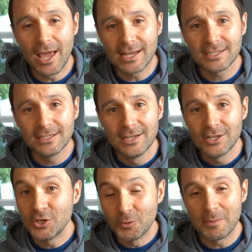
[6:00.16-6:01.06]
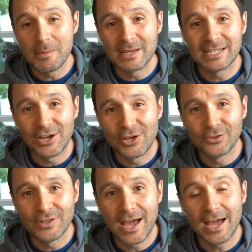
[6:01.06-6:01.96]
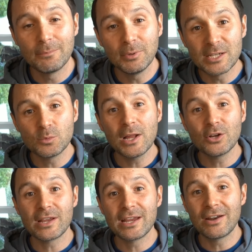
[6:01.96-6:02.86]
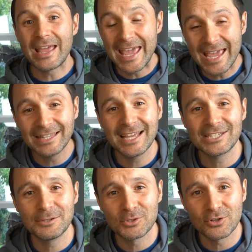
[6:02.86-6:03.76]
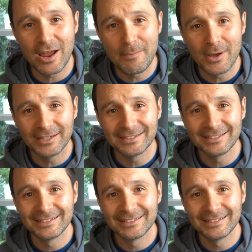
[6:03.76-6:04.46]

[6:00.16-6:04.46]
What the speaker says: lesson. You don't want to be missing out on that. And please, while you're here, hit that subscribe button.